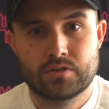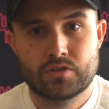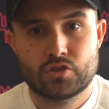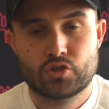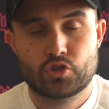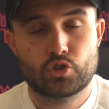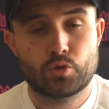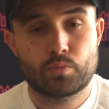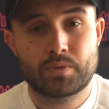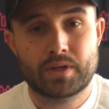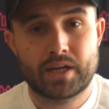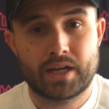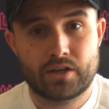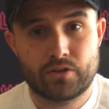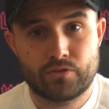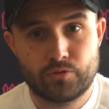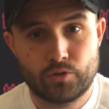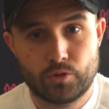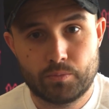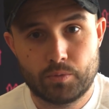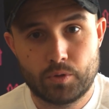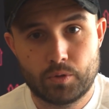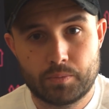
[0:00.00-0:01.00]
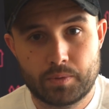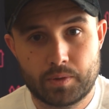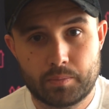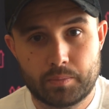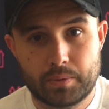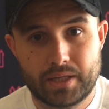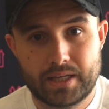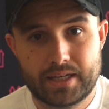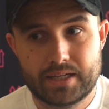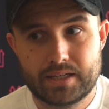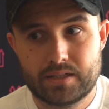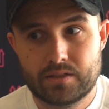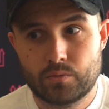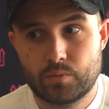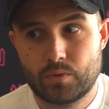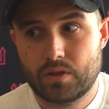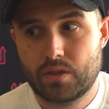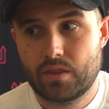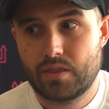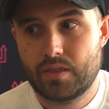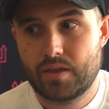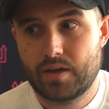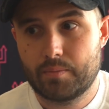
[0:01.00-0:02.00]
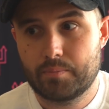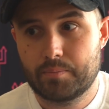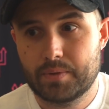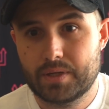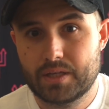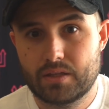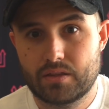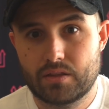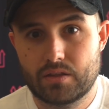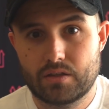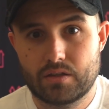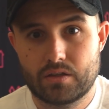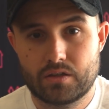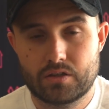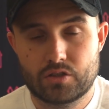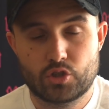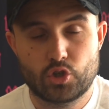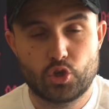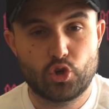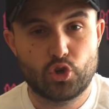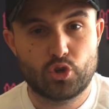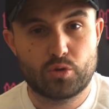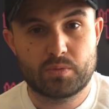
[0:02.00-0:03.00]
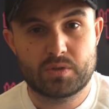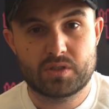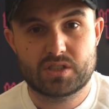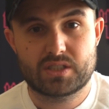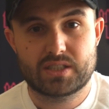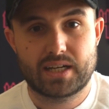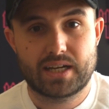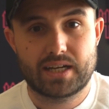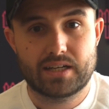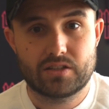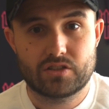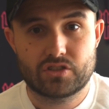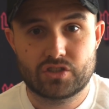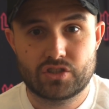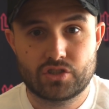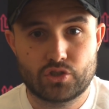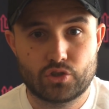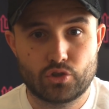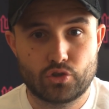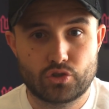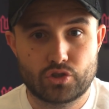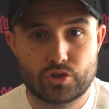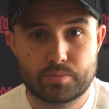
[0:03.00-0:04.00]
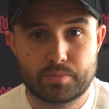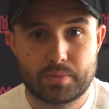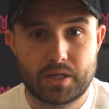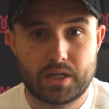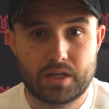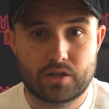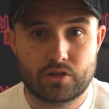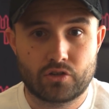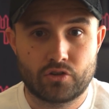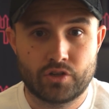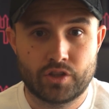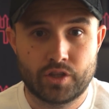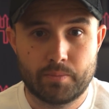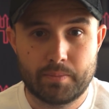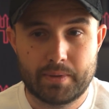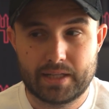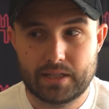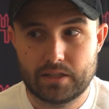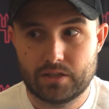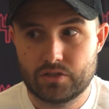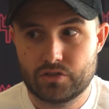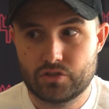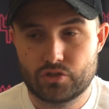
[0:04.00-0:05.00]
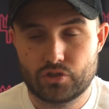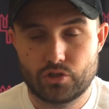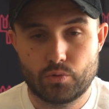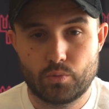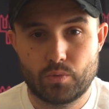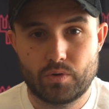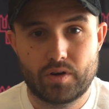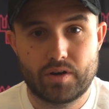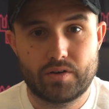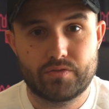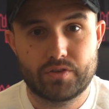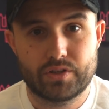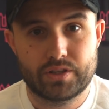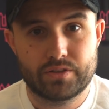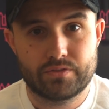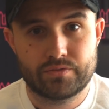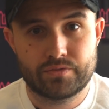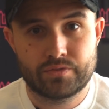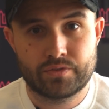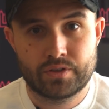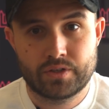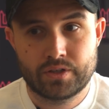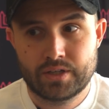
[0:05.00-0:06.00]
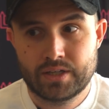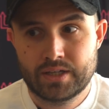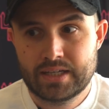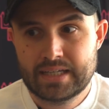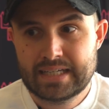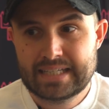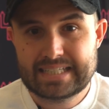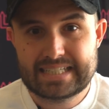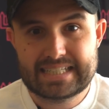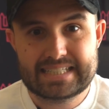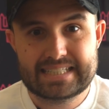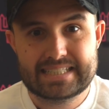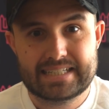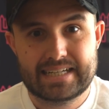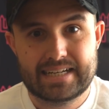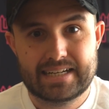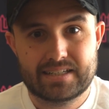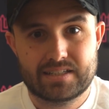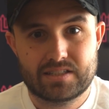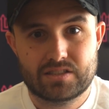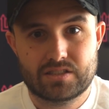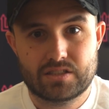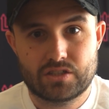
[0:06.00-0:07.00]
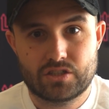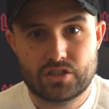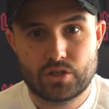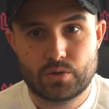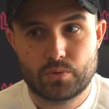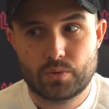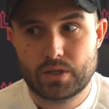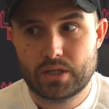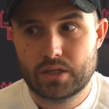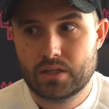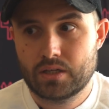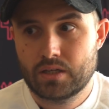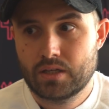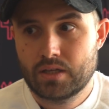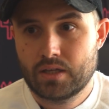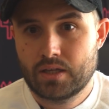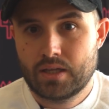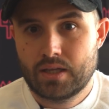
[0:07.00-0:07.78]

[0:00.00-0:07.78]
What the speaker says: some kind of football be played, whether that be the tournament style at St George's Park or in the Midlands or wherever they've decided to do it.